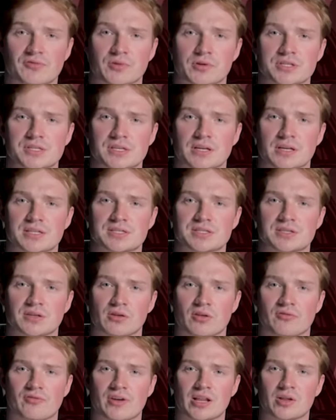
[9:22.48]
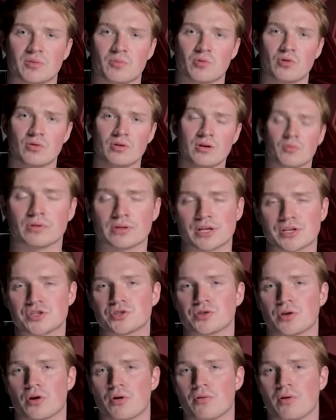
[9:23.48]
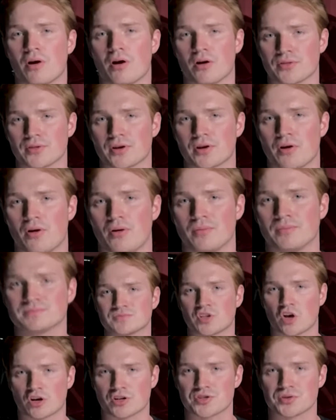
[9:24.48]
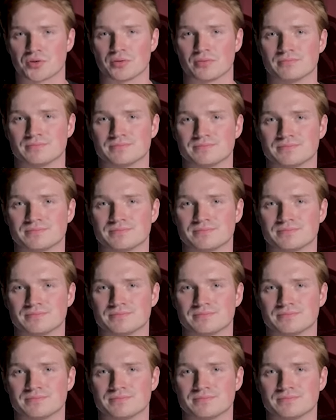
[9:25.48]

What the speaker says: if your city is still available, we'll let you know on the call. Talk soon.